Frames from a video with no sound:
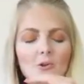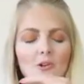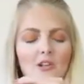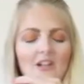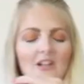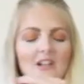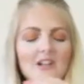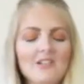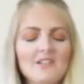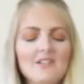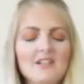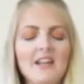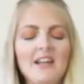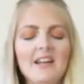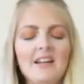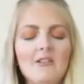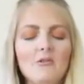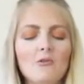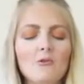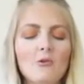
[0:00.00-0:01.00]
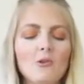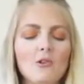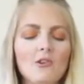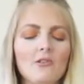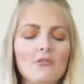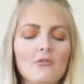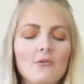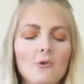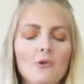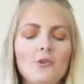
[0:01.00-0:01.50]
colors and
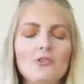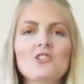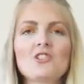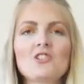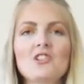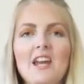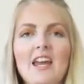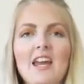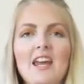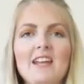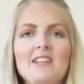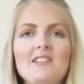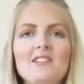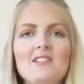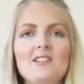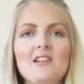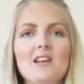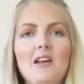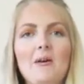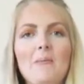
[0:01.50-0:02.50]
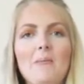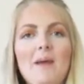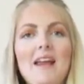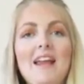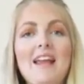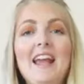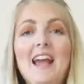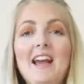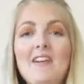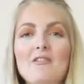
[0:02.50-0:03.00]
colorful shades
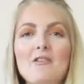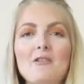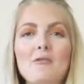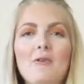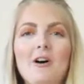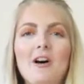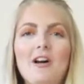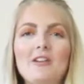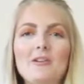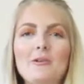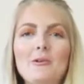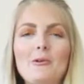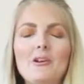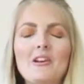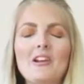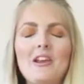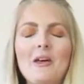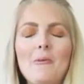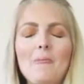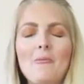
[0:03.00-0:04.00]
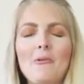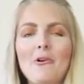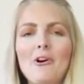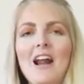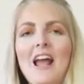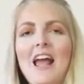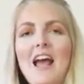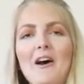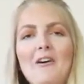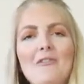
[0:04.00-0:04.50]
make everyone look a lot more
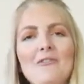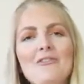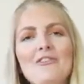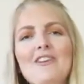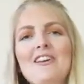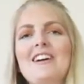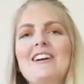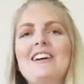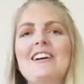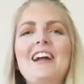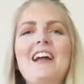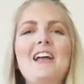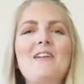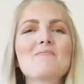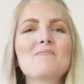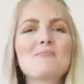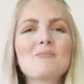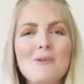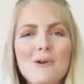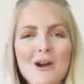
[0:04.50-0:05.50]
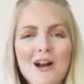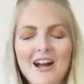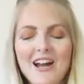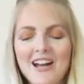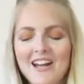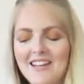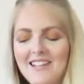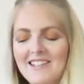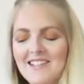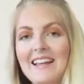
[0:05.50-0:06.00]
healthier and
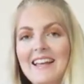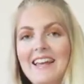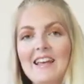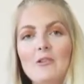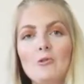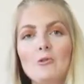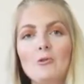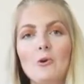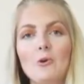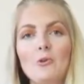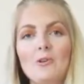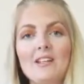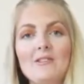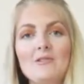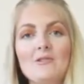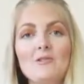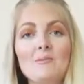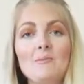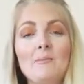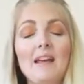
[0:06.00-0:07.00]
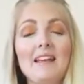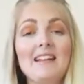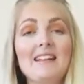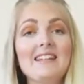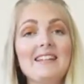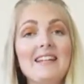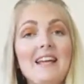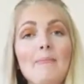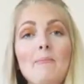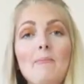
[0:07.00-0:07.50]
bright. And again, you don't need to
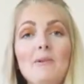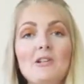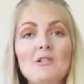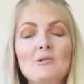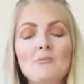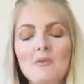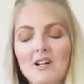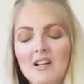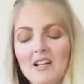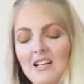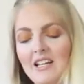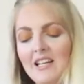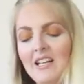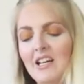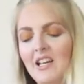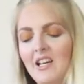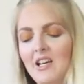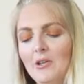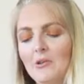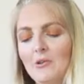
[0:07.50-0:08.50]
spend that much money.